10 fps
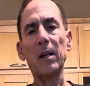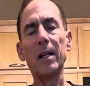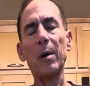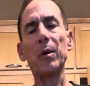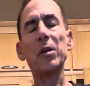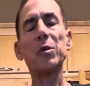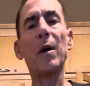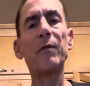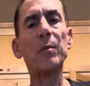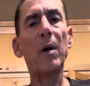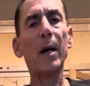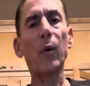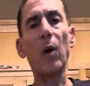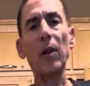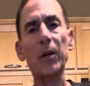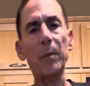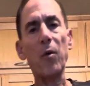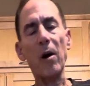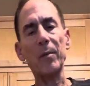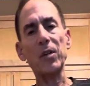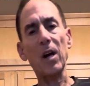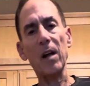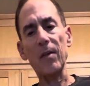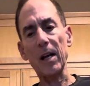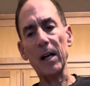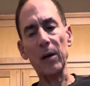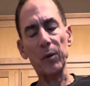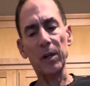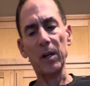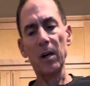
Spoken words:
And I would also have some high quality Parmesan that I would